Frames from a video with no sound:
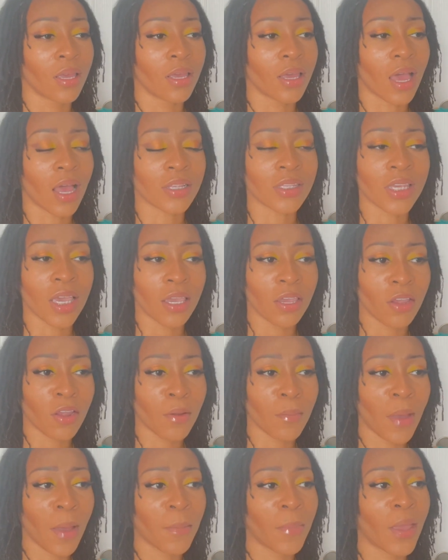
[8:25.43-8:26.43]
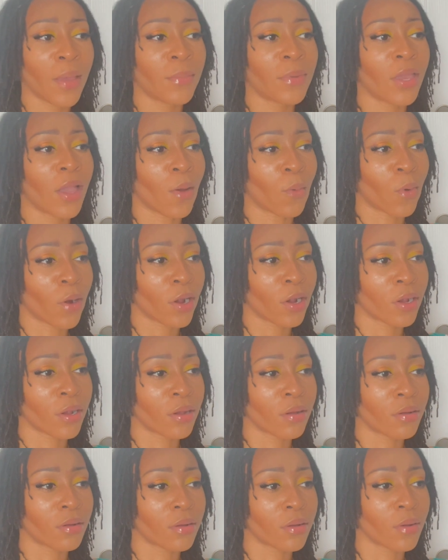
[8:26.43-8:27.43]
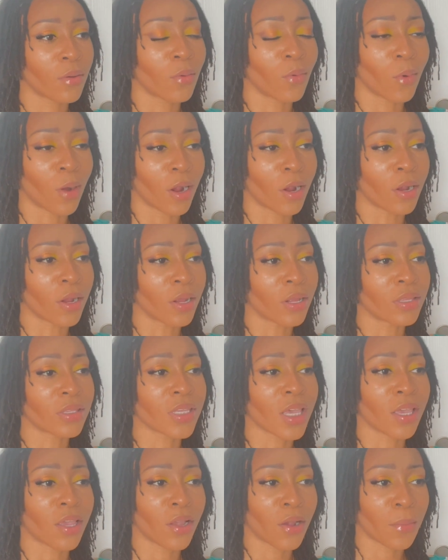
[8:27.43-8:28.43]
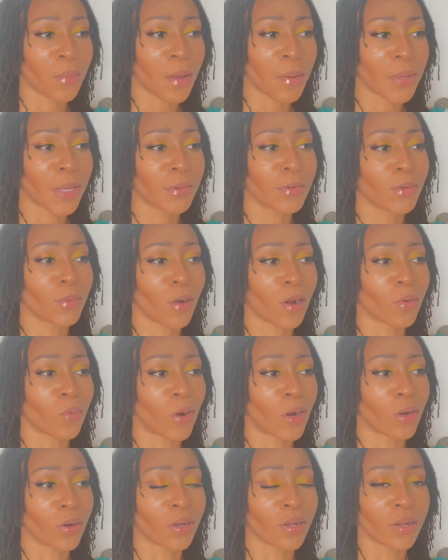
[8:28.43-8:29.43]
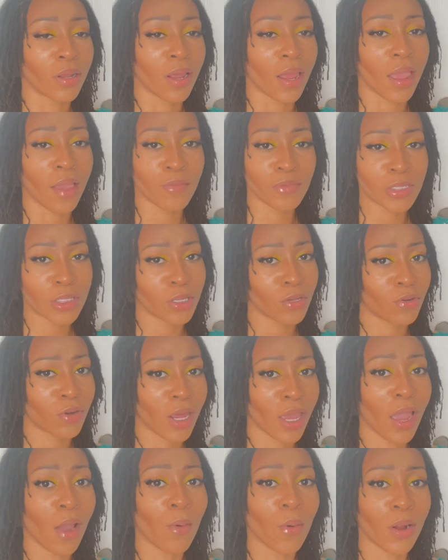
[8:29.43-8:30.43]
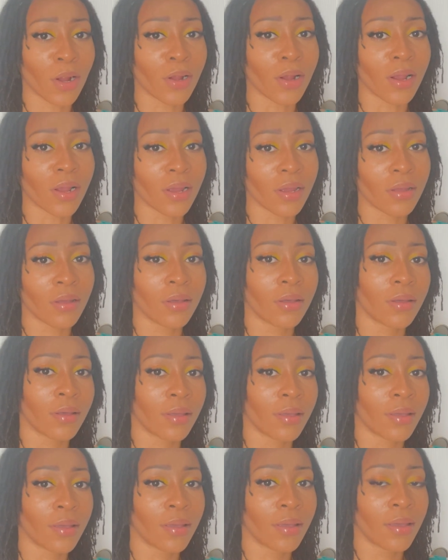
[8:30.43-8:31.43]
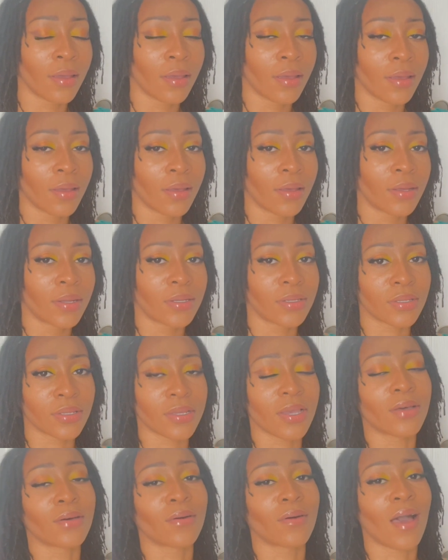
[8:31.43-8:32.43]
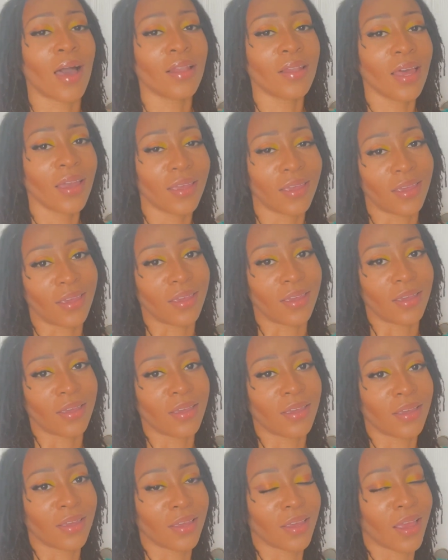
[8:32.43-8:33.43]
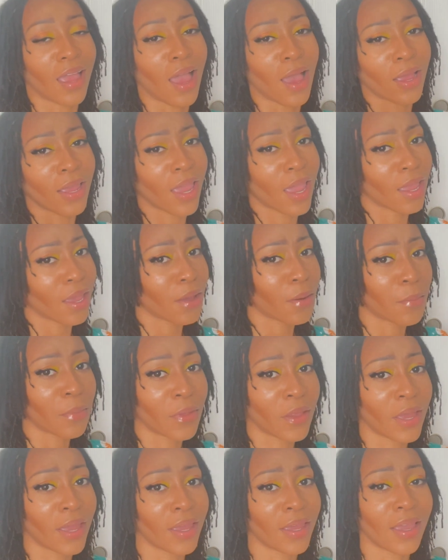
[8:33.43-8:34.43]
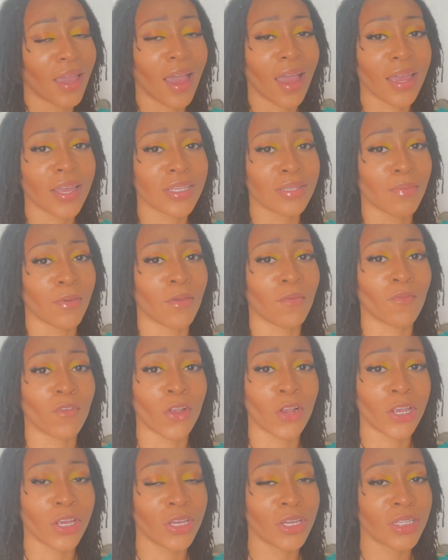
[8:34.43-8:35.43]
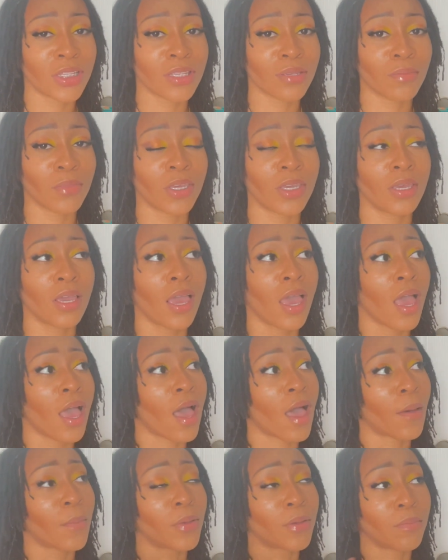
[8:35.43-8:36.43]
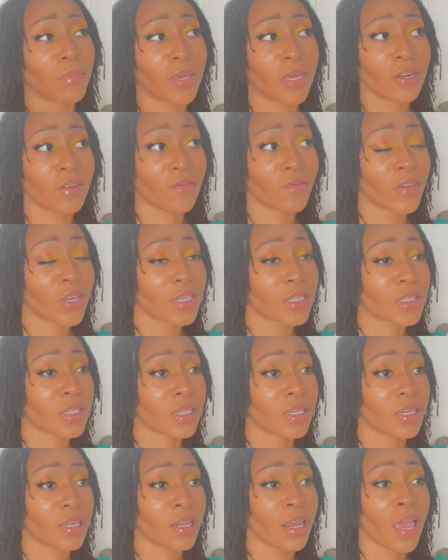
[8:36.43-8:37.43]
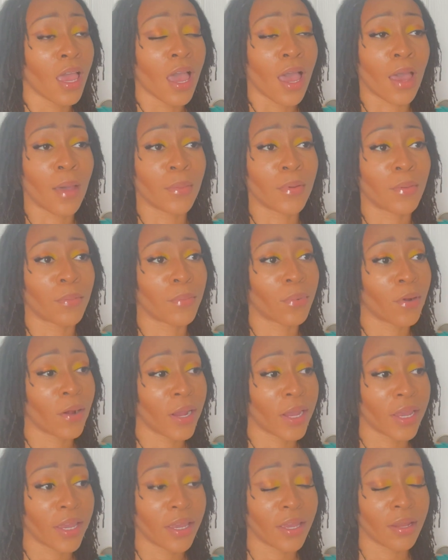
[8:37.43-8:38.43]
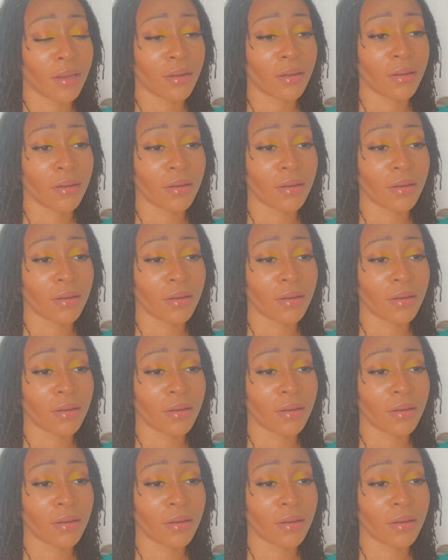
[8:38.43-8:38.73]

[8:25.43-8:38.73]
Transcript: I take care of my baby, I work. Take care of my baby, work. Every single day I work. So I like it. I can't complain. God has been very good to me. I've been manifesting. I've been praying.